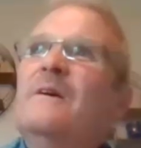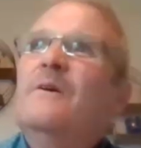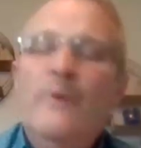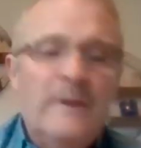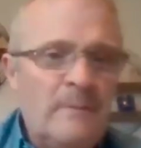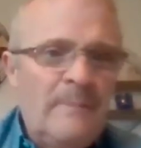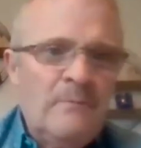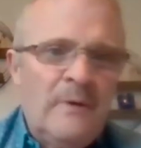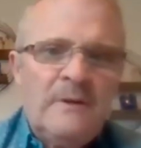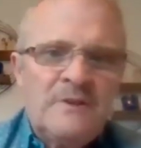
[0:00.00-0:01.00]
when
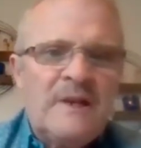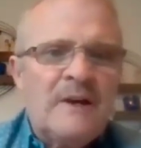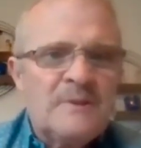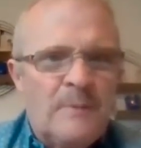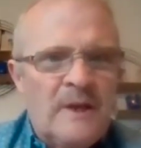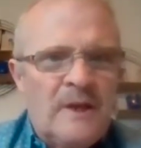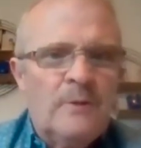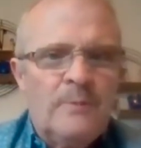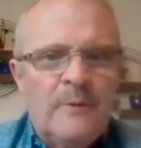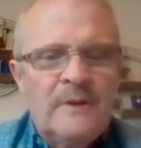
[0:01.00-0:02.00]
it starts breaking
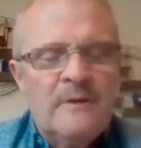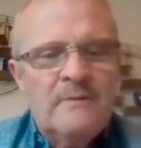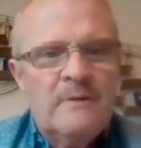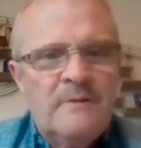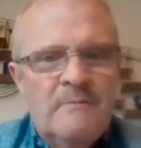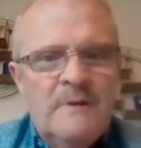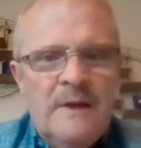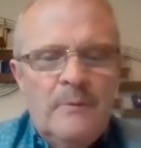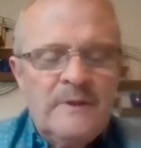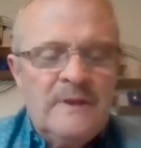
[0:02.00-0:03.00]
up, and
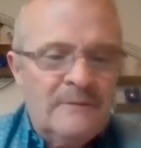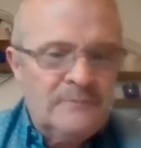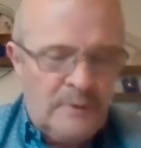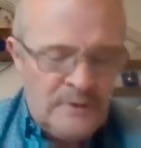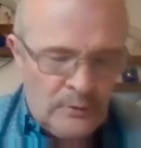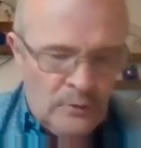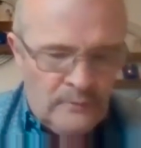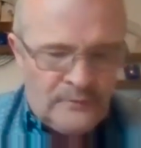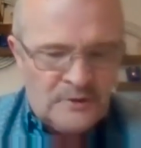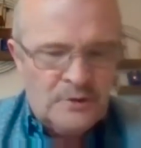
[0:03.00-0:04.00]
when you're known
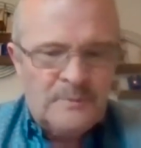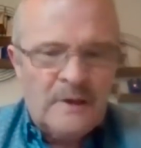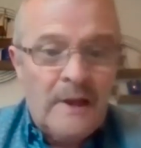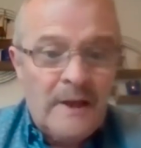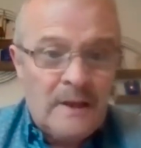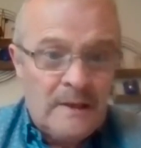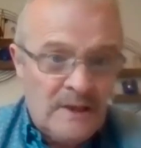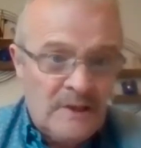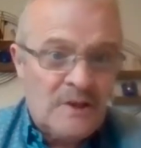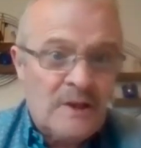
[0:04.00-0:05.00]
for something like a
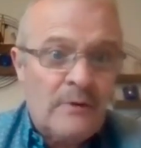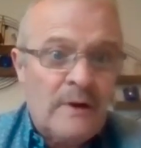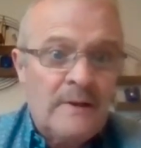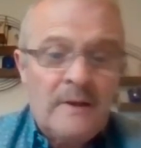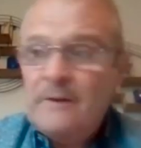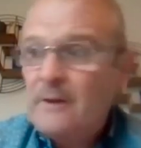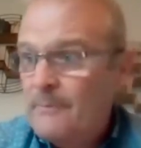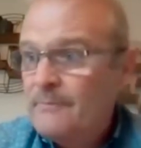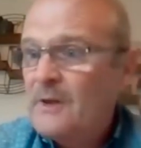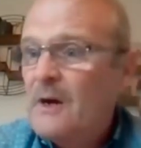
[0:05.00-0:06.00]
lead singer and the
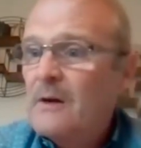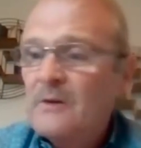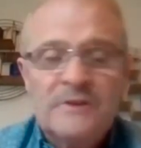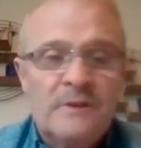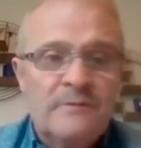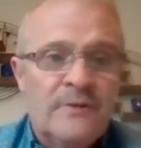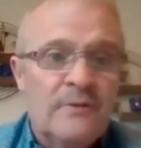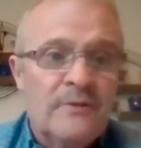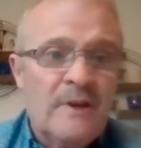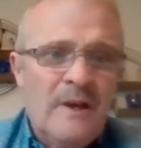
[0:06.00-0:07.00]
congas out
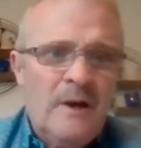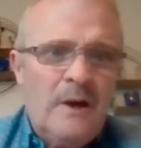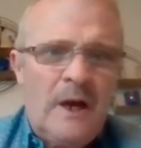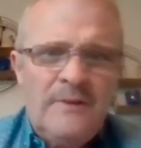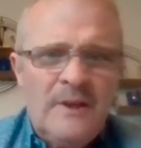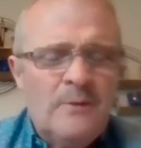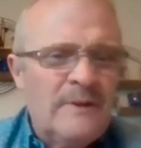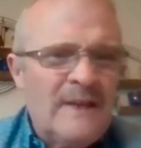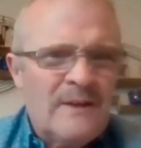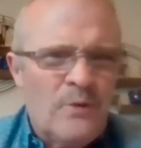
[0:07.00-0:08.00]
front, I think when
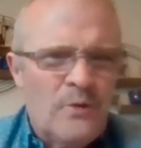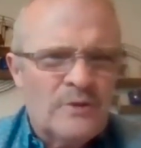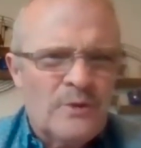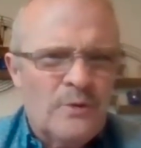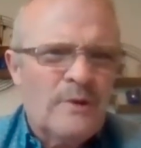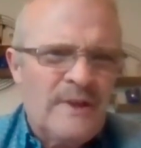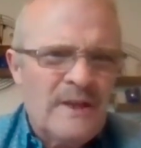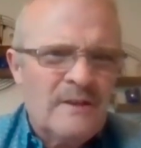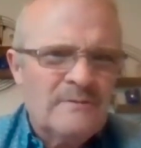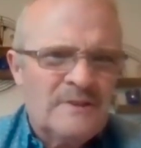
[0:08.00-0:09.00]
that goes, the whole
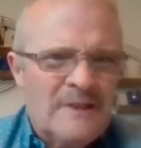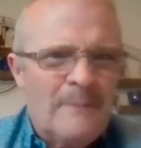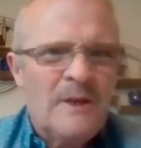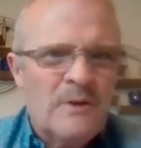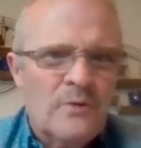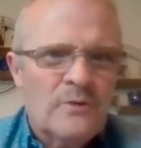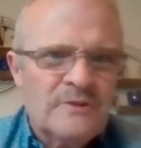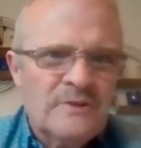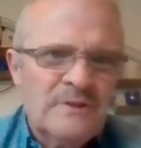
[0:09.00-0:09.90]
thing semi goes.